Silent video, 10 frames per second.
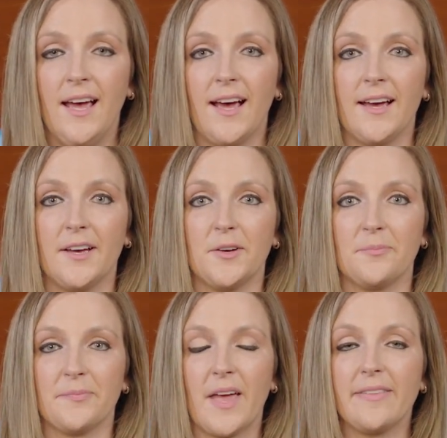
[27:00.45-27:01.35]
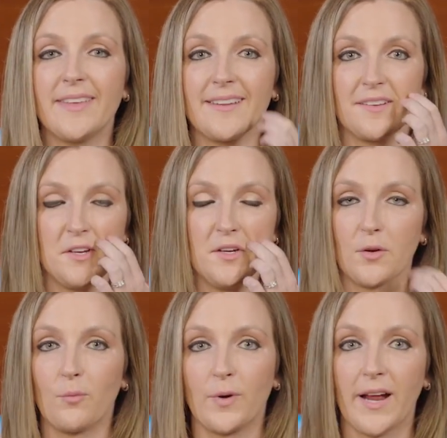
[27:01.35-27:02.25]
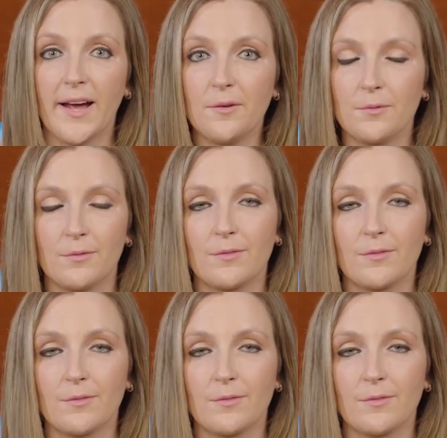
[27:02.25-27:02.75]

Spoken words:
And then, when I